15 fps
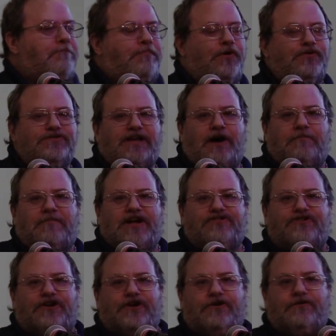Pulls out my
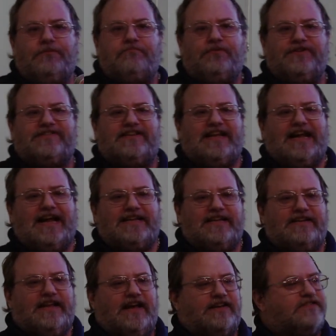journal, puts it on
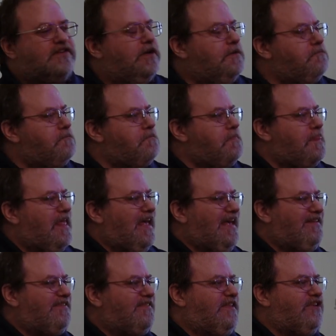the desk.
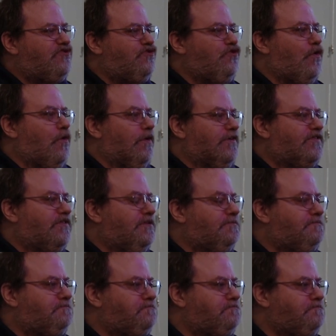Is this
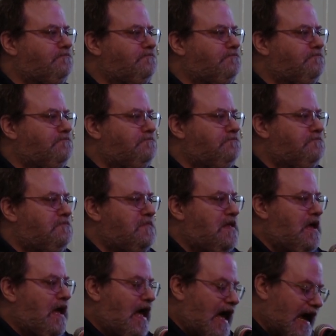yours?
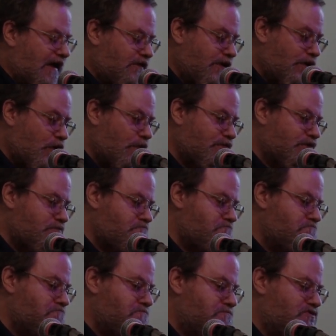I lean over,
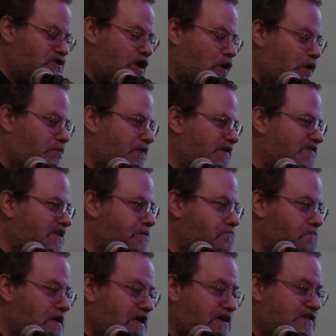she opens it.